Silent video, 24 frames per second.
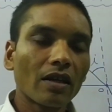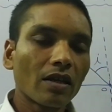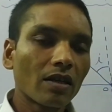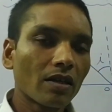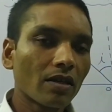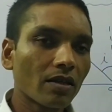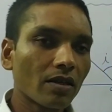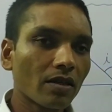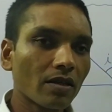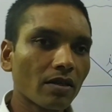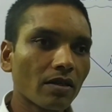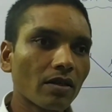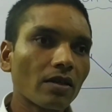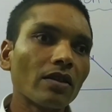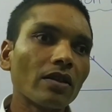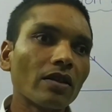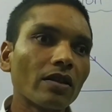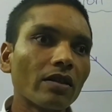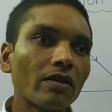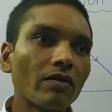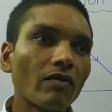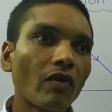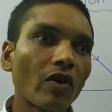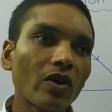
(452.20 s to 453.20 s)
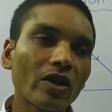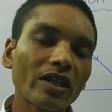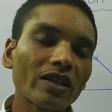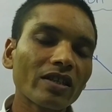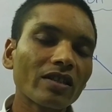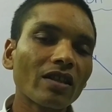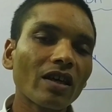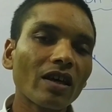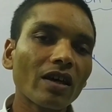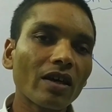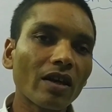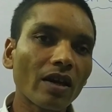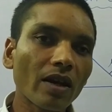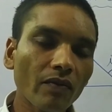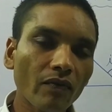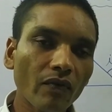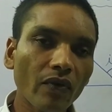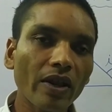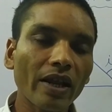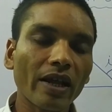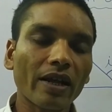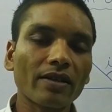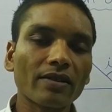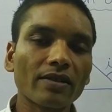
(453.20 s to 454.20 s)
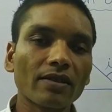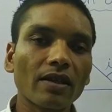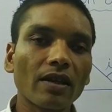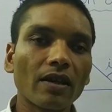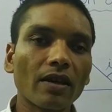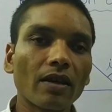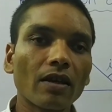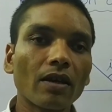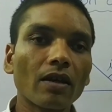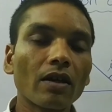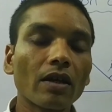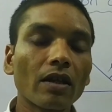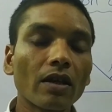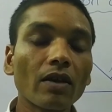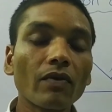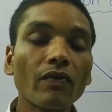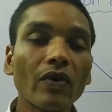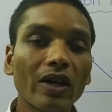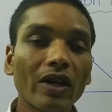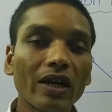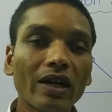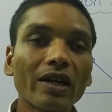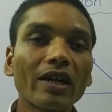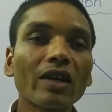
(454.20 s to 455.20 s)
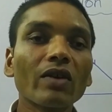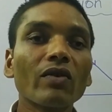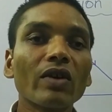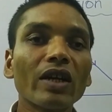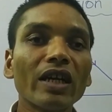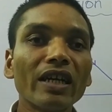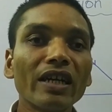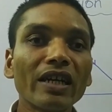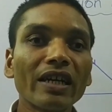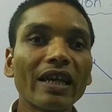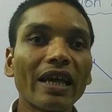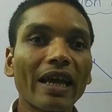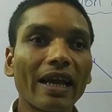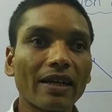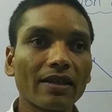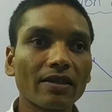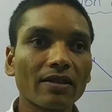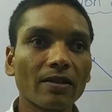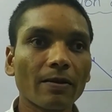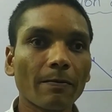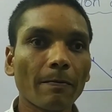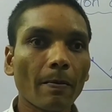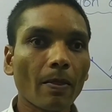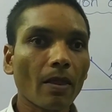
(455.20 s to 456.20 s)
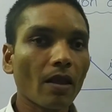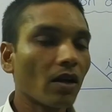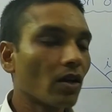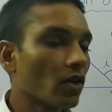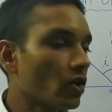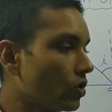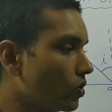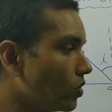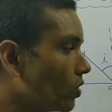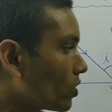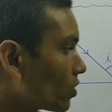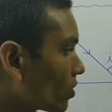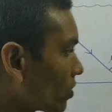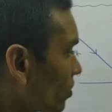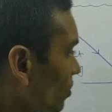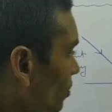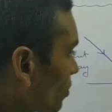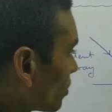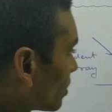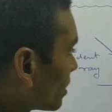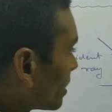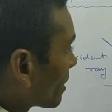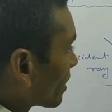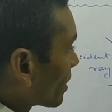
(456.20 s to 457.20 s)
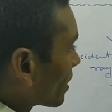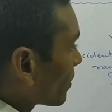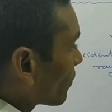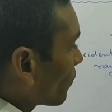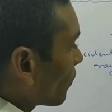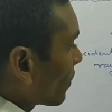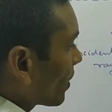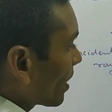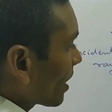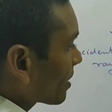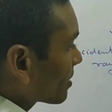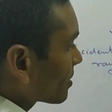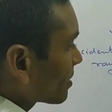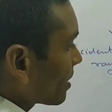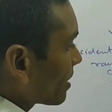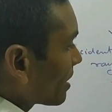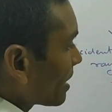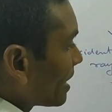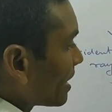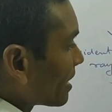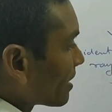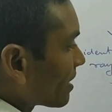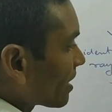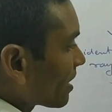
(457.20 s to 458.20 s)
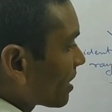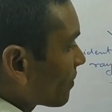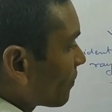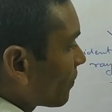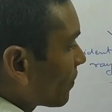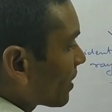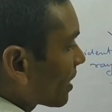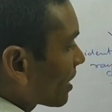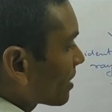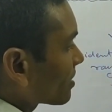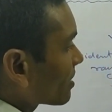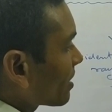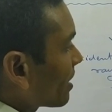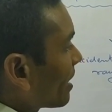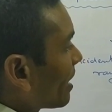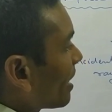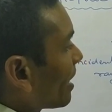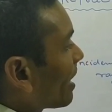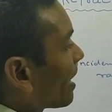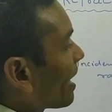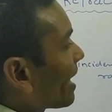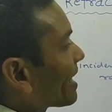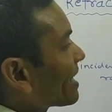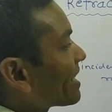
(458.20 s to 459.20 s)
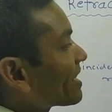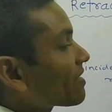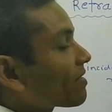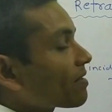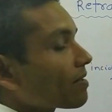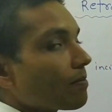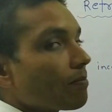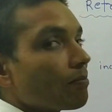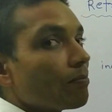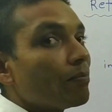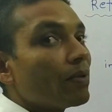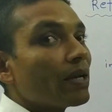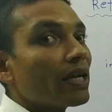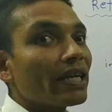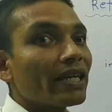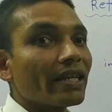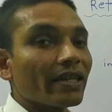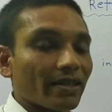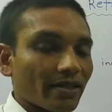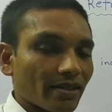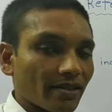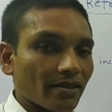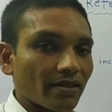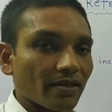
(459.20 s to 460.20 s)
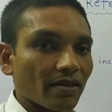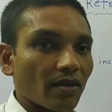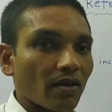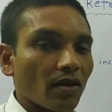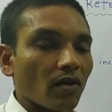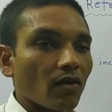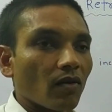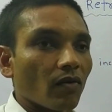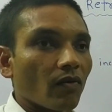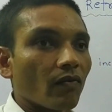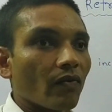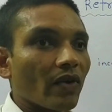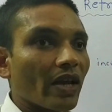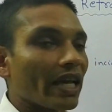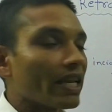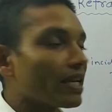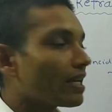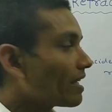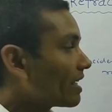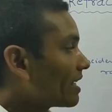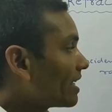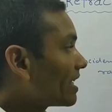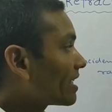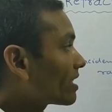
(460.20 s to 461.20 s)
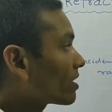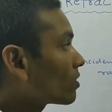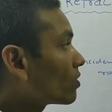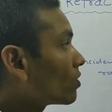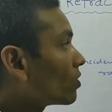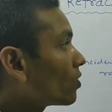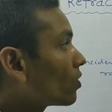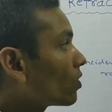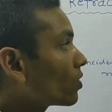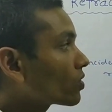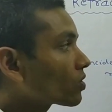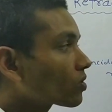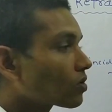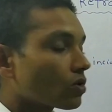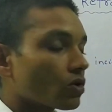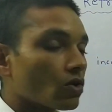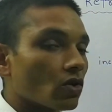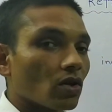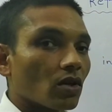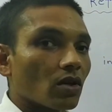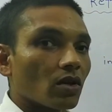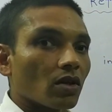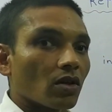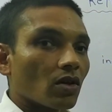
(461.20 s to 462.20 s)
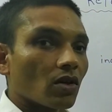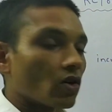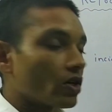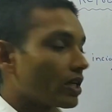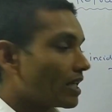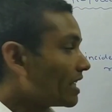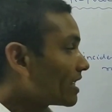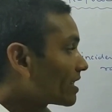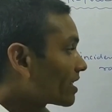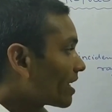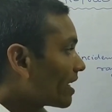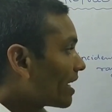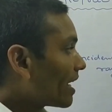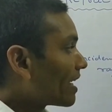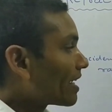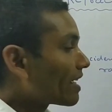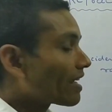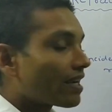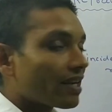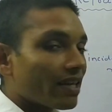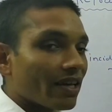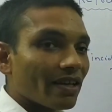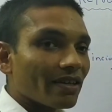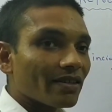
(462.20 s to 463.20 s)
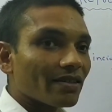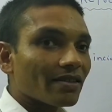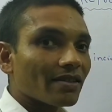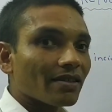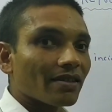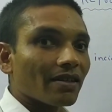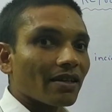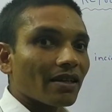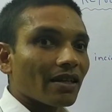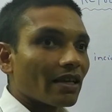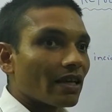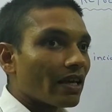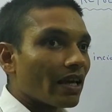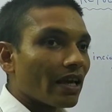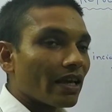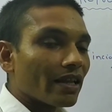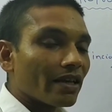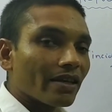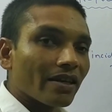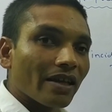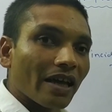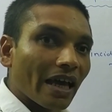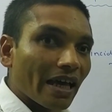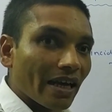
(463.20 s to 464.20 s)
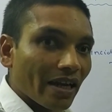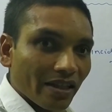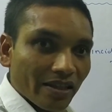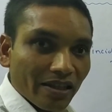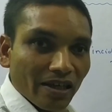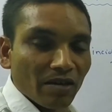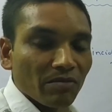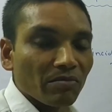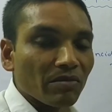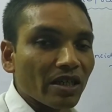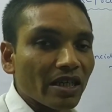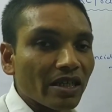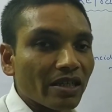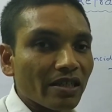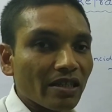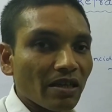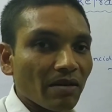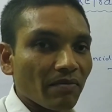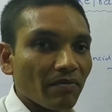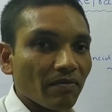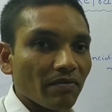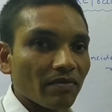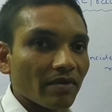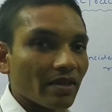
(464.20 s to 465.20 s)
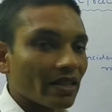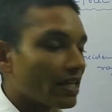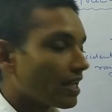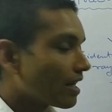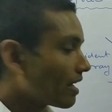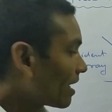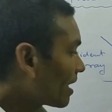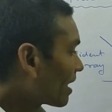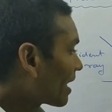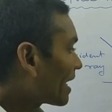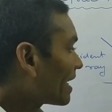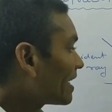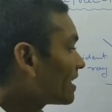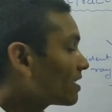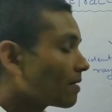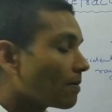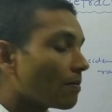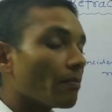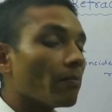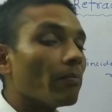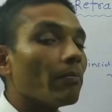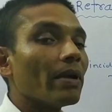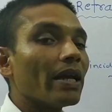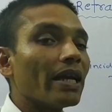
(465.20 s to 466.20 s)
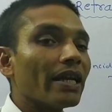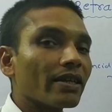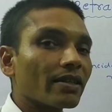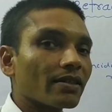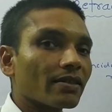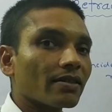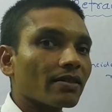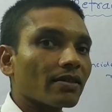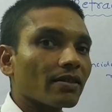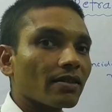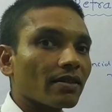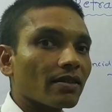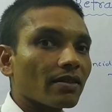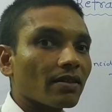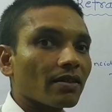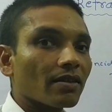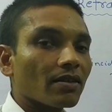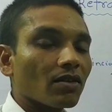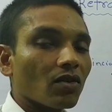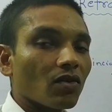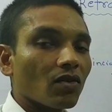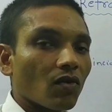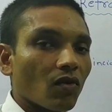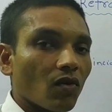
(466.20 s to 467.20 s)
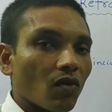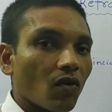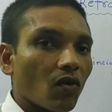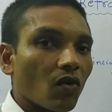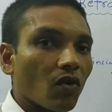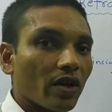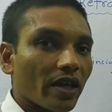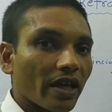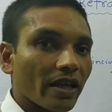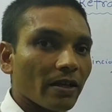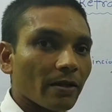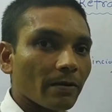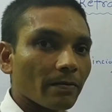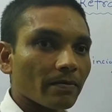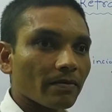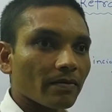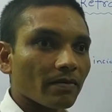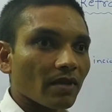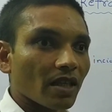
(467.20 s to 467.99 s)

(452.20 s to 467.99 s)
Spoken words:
what is the refractive index? You know, in the refraction, light bends when it enters in another medium, then light bends. Okay,